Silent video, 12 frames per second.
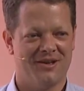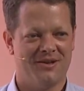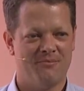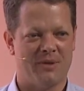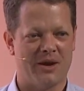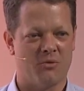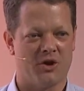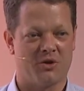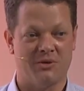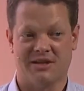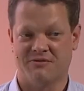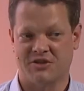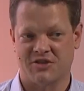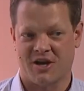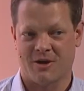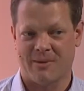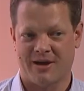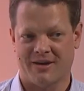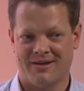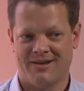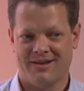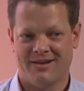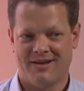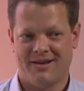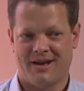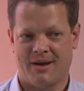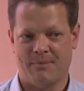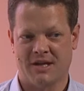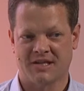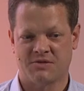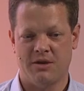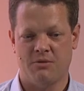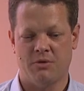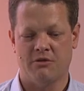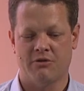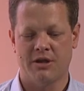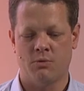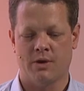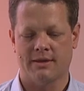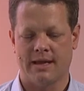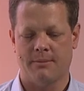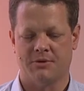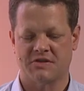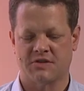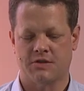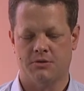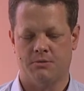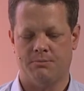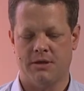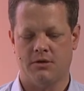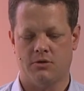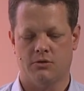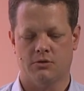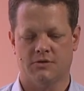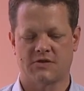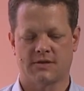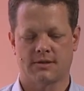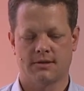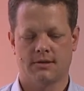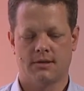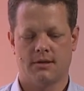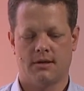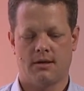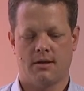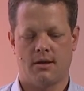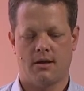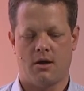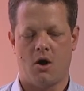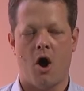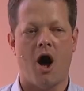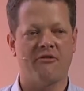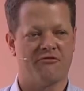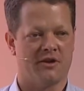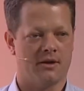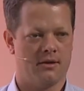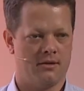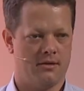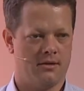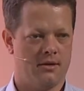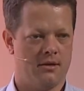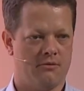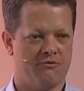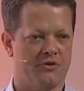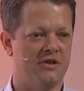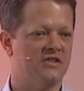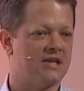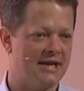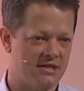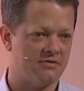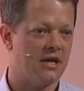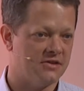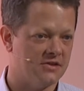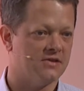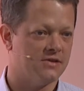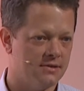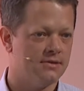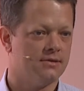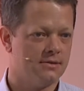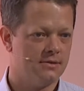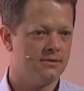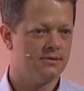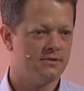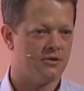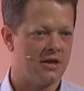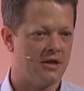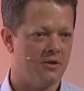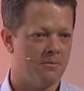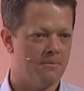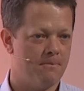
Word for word: might work, we'd love to talk about it. Uh, because we, we really want labels to be used often for these kinds of cases. So thank you.